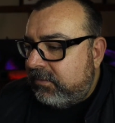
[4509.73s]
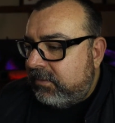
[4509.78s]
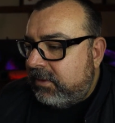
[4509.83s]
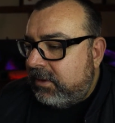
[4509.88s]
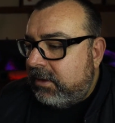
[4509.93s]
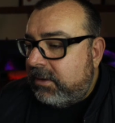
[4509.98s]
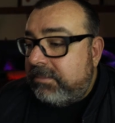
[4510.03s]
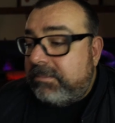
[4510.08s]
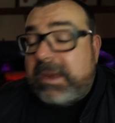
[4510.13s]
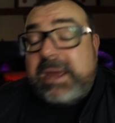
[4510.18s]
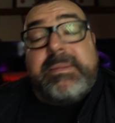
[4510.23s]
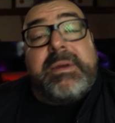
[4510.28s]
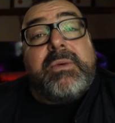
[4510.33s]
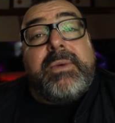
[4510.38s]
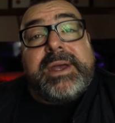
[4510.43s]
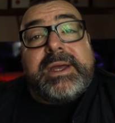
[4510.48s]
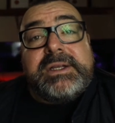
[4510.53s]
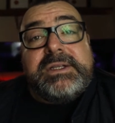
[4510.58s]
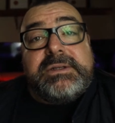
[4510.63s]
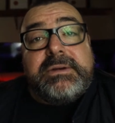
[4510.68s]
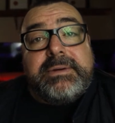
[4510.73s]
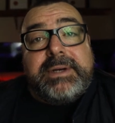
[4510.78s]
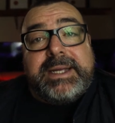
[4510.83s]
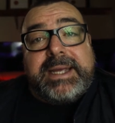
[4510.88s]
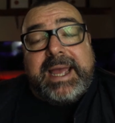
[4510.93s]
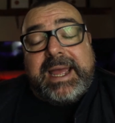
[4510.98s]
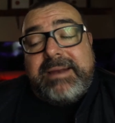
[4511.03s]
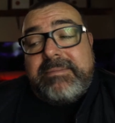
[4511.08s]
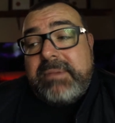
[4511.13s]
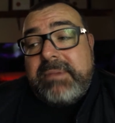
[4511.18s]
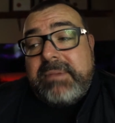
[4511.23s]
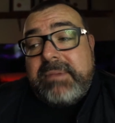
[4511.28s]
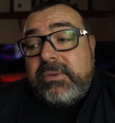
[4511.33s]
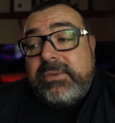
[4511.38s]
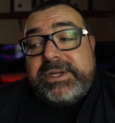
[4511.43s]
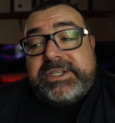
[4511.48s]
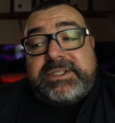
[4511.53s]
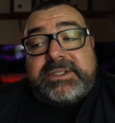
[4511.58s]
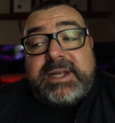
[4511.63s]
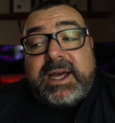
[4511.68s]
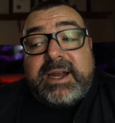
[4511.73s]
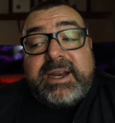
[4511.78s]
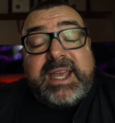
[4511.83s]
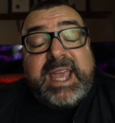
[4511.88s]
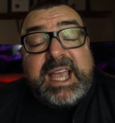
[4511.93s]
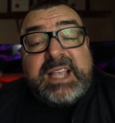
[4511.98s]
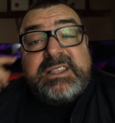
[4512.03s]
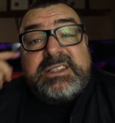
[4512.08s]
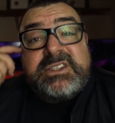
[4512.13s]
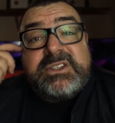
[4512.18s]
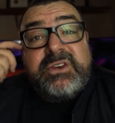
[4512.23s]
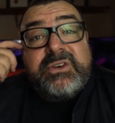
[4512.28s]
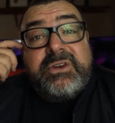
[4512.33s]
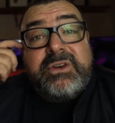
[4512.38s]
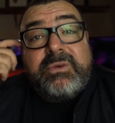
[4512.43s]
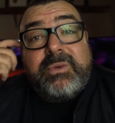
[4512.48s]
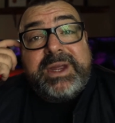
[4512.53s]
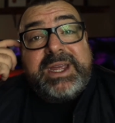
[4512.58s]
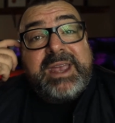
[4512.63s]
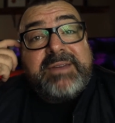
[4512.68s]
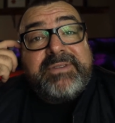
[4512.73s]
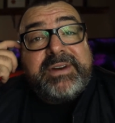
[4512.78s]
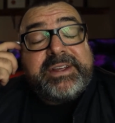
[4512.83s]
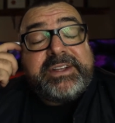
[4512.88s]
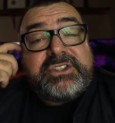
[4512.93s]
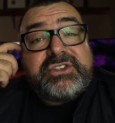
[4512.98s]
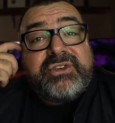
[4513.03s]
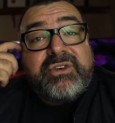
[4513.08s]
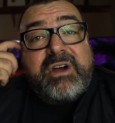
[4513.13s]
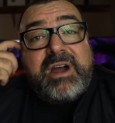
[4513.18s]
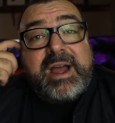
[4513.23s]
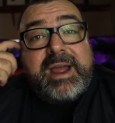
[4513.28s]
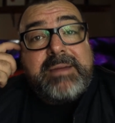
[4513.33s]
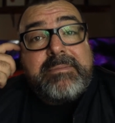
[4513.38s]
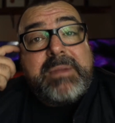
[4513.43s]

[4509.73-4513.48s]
Maybe we can do it again. Maybe we start again soon. We give it a try.